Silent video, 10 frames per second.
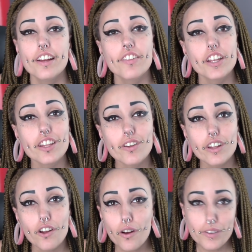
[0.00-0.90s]
then you can
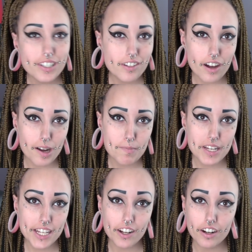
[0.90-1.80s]
always
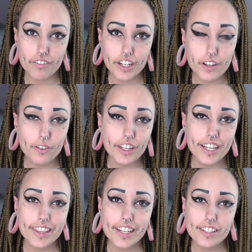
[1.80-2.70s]
comment on a video like
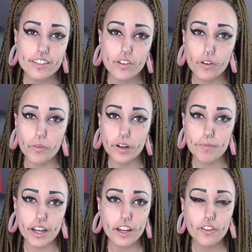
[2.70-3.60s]
this or one of
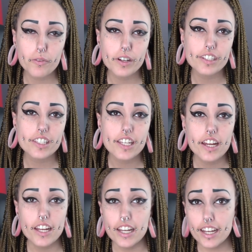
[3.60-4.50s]
my other ones
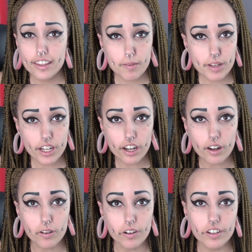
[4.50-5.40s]
and let me know.